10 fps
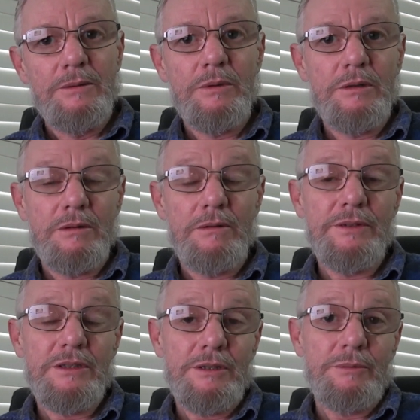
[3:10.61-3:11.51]
Well,
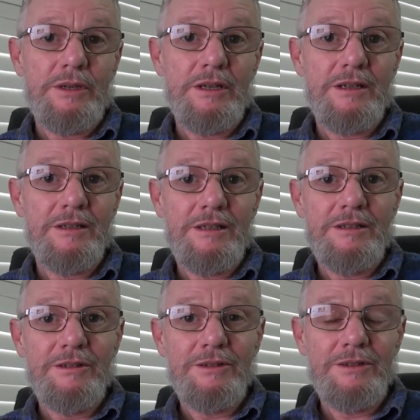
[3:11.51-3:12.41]
obviously we can
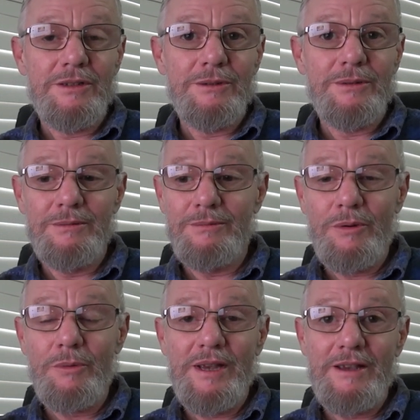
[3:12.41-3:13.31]
continue to do
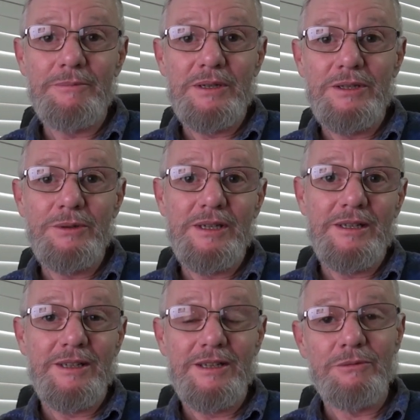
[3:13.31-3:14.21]
what we have been
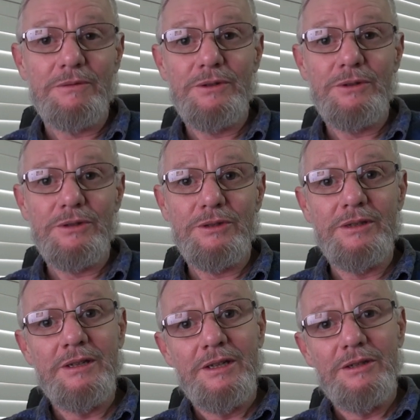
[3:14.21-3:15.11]
doing, and that's refuse to
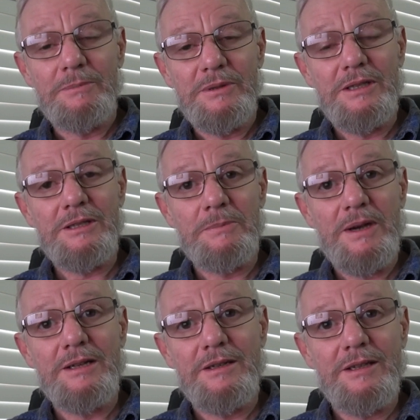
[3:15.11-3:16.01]

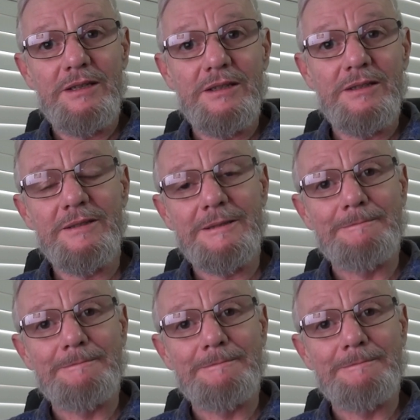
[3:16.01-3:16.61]
participate in these